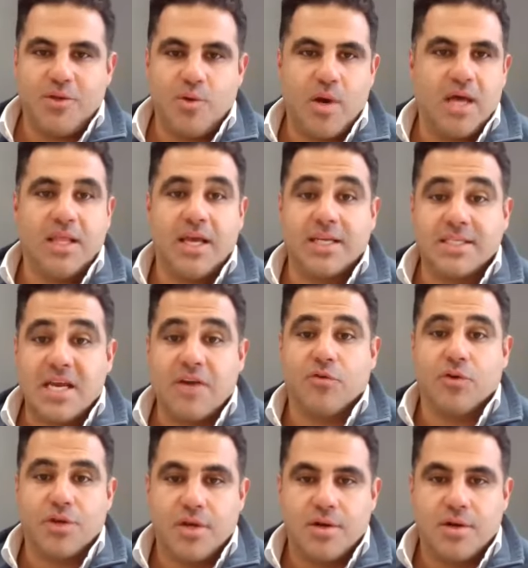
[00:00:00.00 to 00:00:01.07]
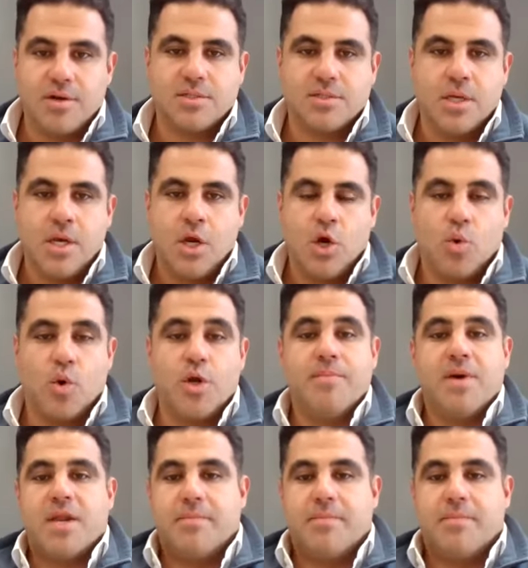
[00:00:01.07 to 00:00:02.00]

You had like several years where you might